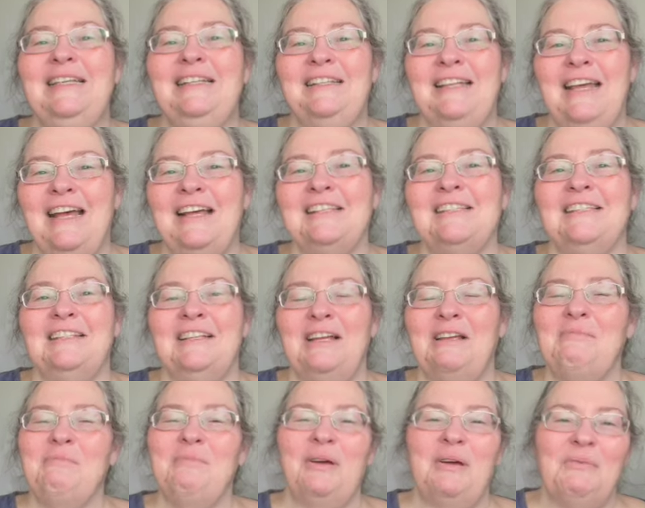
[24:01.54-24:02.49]
tasks
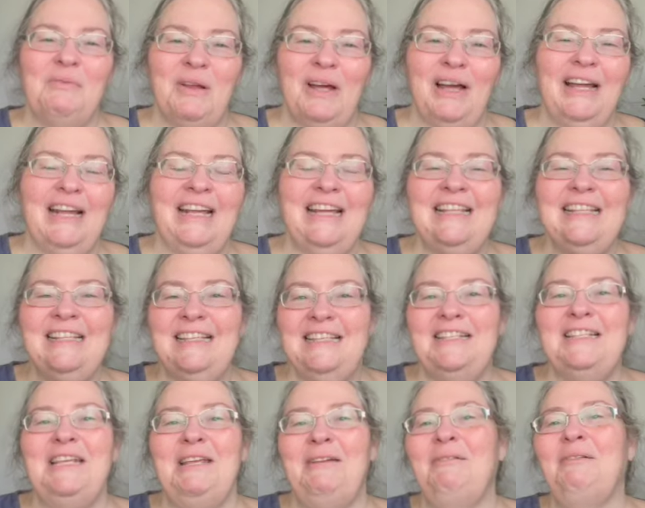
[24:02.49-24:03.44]
done, but I'm not getting the
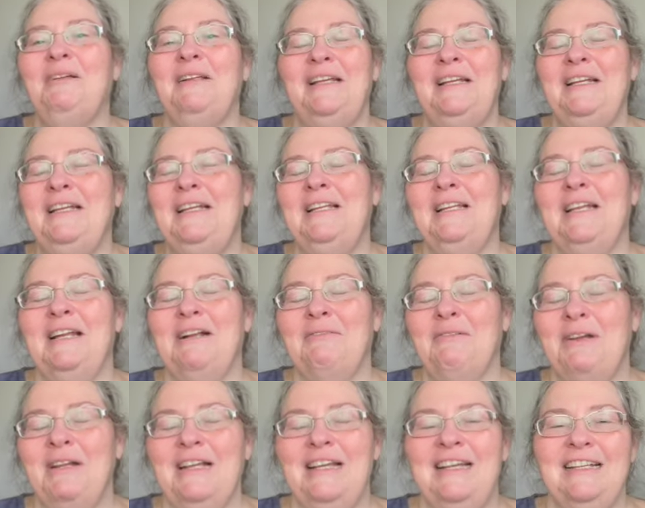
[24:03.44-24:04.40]
deep cleaning that I
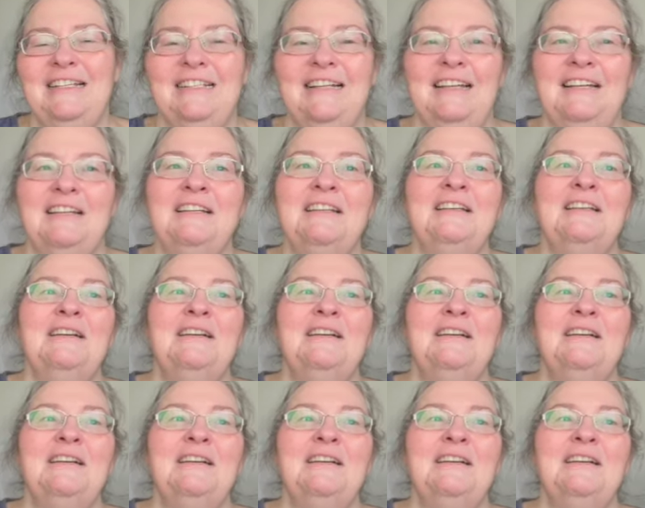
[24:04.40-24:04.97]
want to get done.